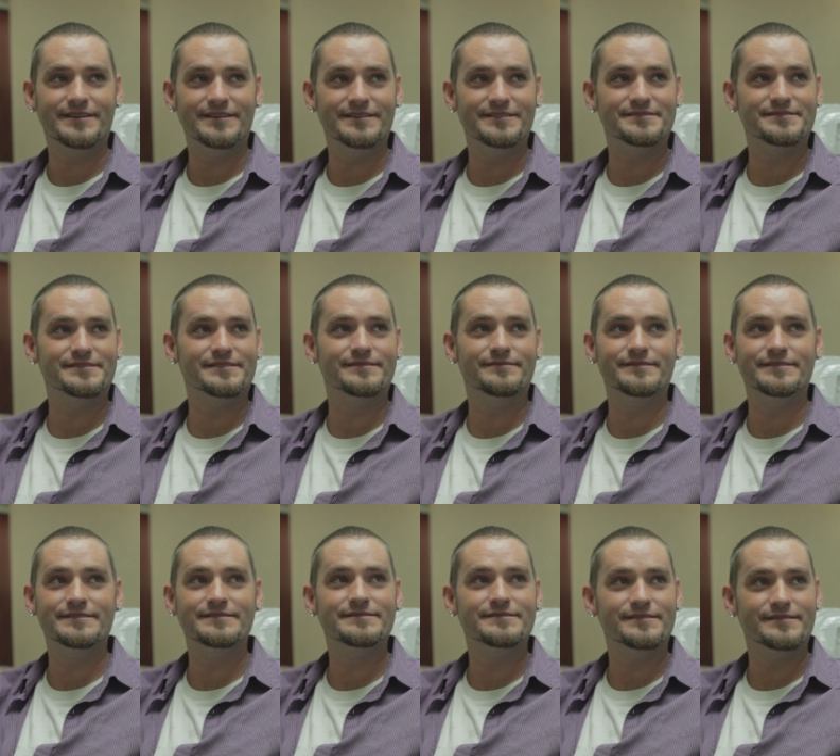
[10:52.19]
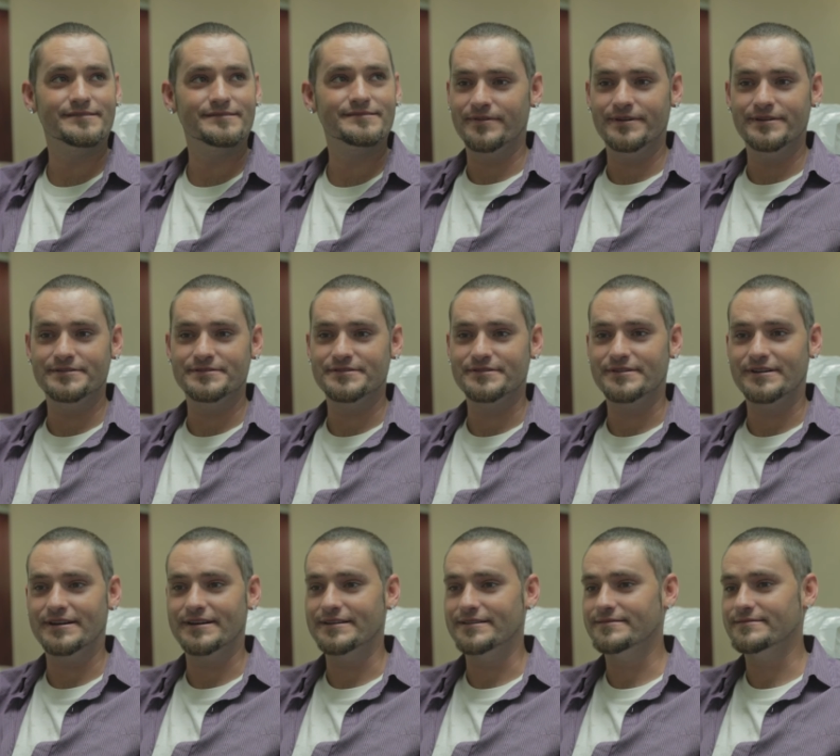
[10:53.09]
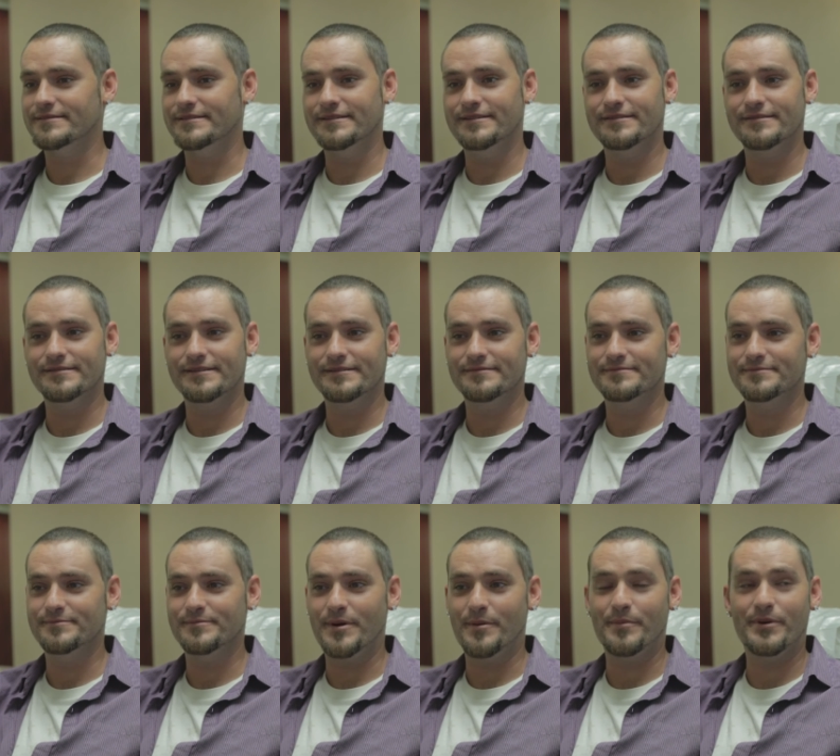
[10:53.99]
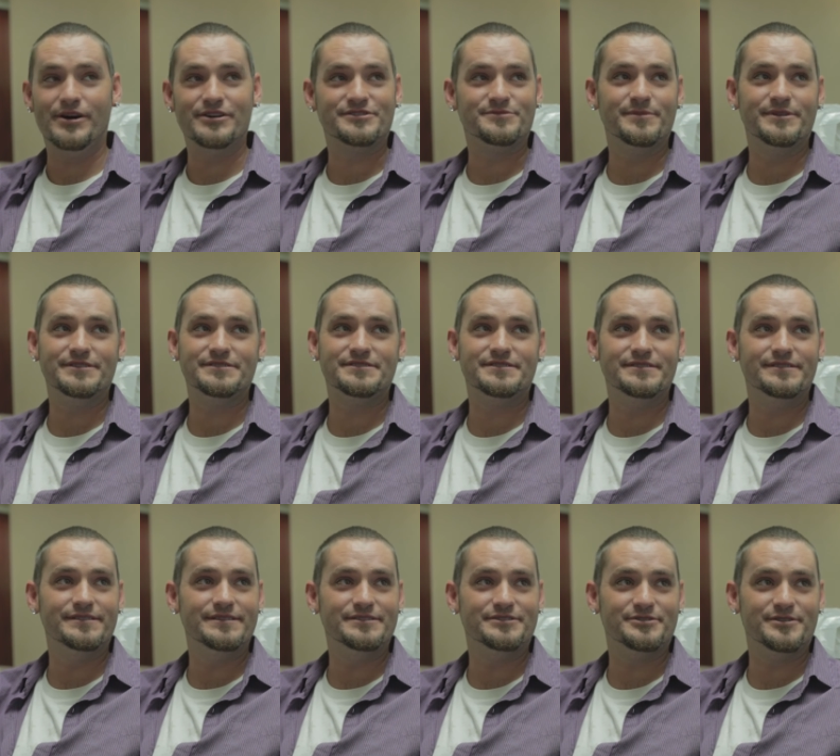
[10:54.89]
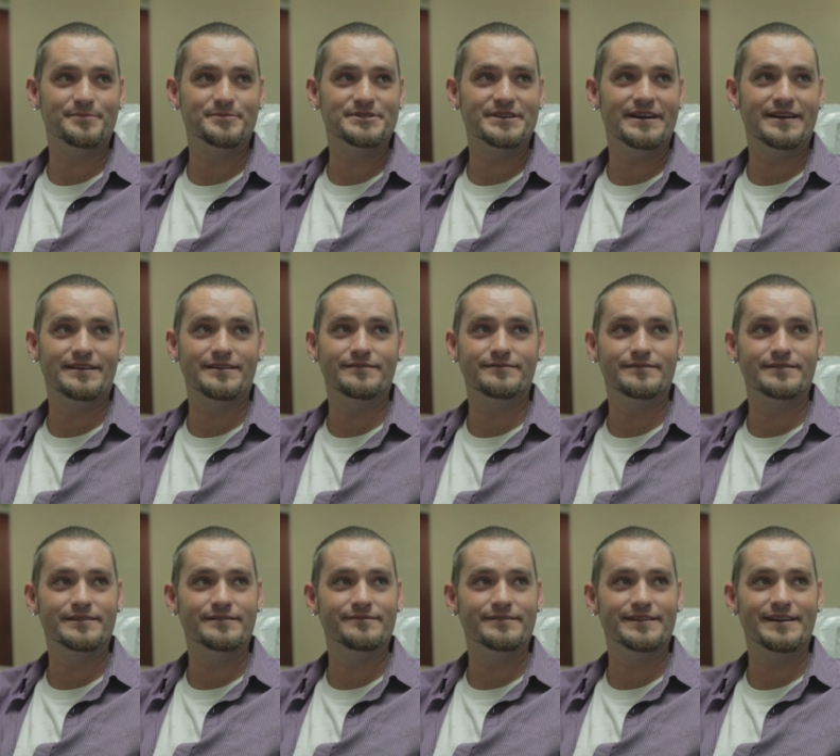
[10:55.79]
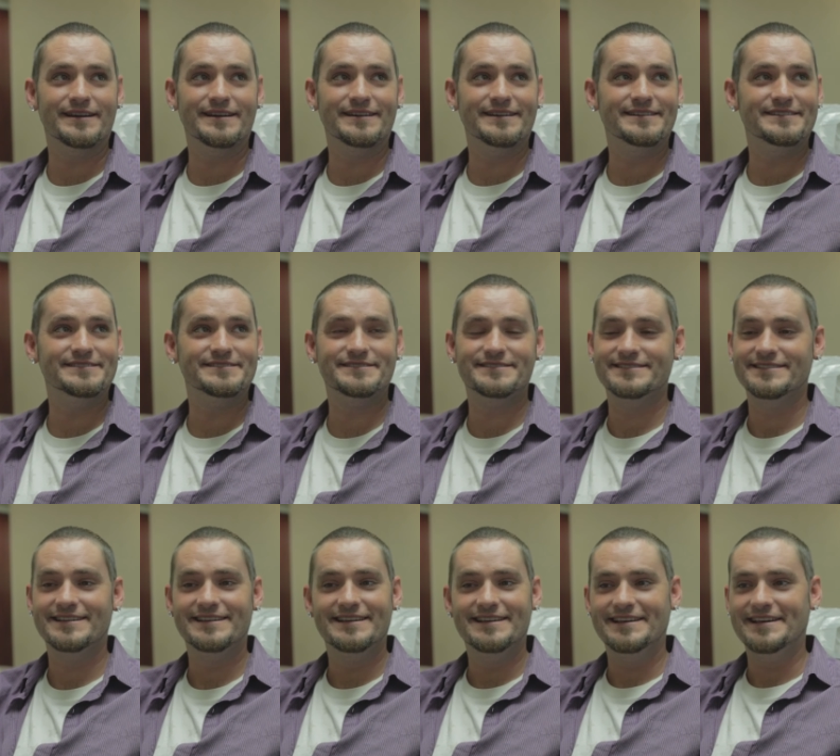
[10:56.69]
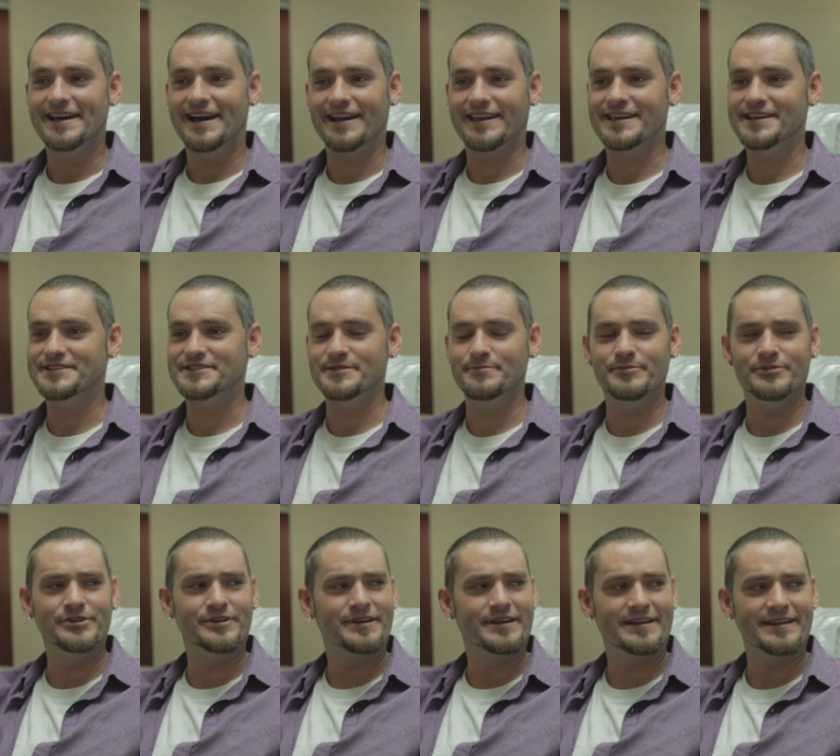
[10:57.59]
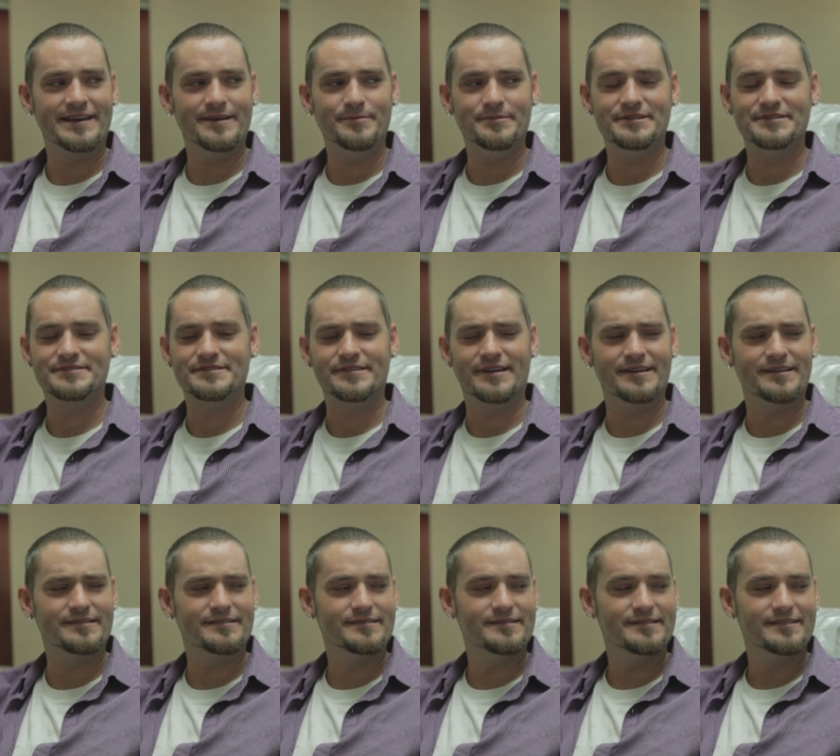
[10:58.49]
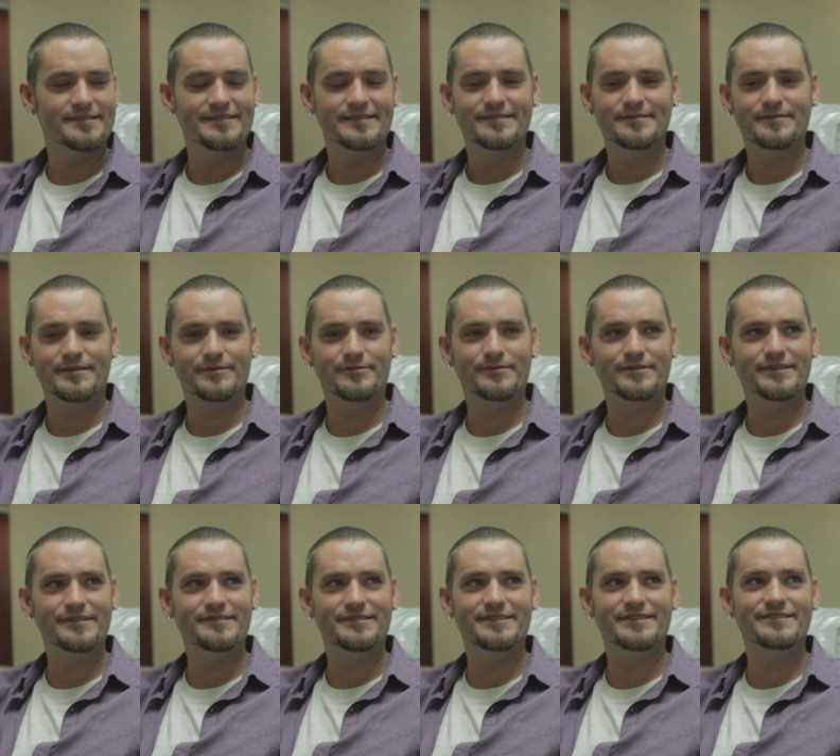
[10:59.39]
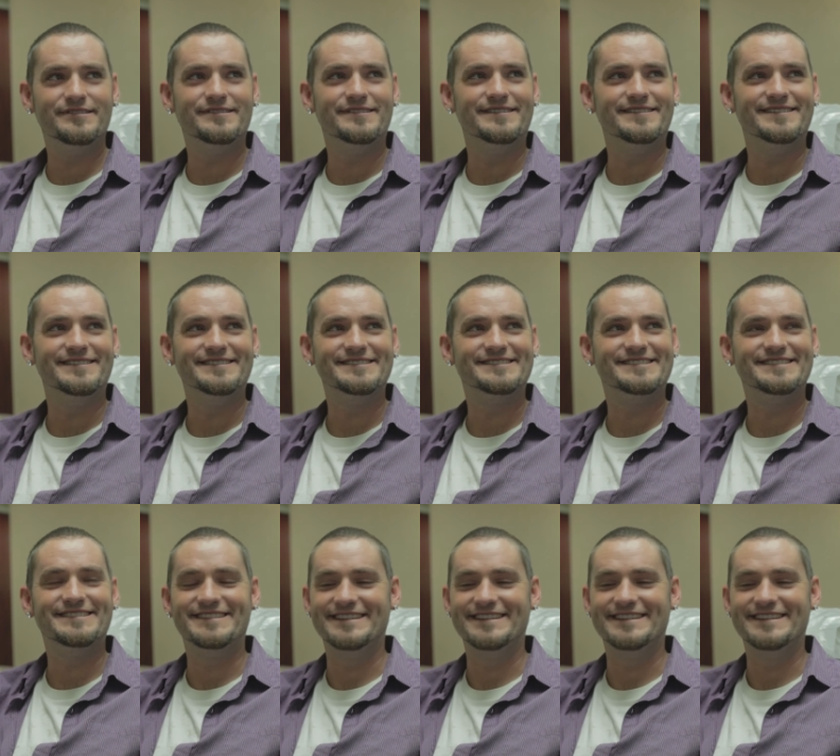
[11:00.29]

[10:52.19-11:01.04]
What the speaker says: Kids love it. All my friends are like, my boss man still, he trips out over it every day. I catch him looking at me, it's like, what are you doing?